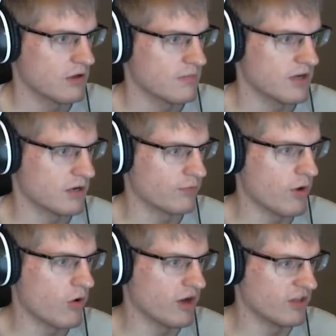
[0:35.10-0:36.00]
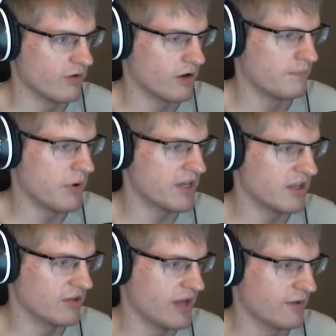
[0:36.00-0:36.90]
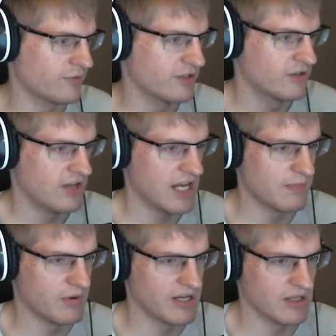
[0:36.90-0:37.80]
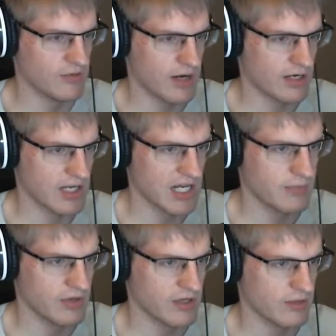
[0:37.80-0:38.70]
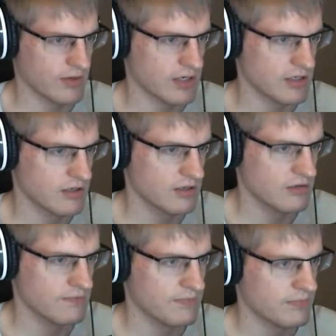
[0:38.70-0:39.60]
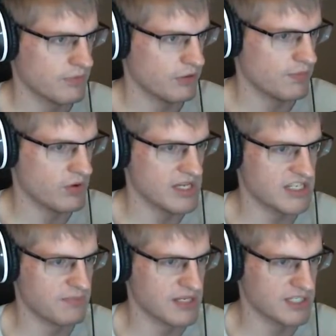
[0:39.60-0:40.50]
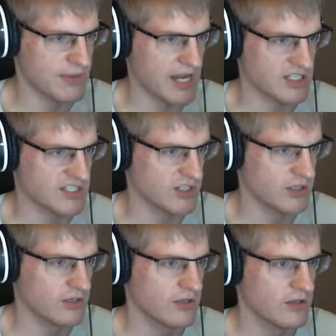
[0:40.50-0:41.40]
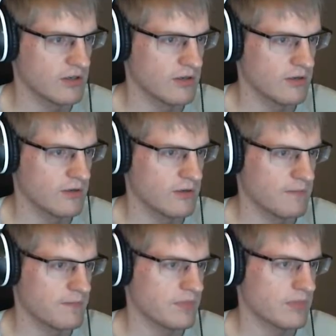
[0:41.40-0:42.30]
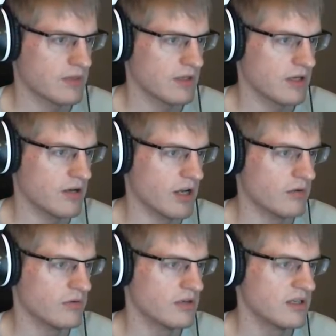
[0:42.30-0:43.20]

We got a rogue on the... or a bogey on the left. And a bogey on the right. Had a bogey on the right. Both bogeys have been dispatched, sir. Oh no.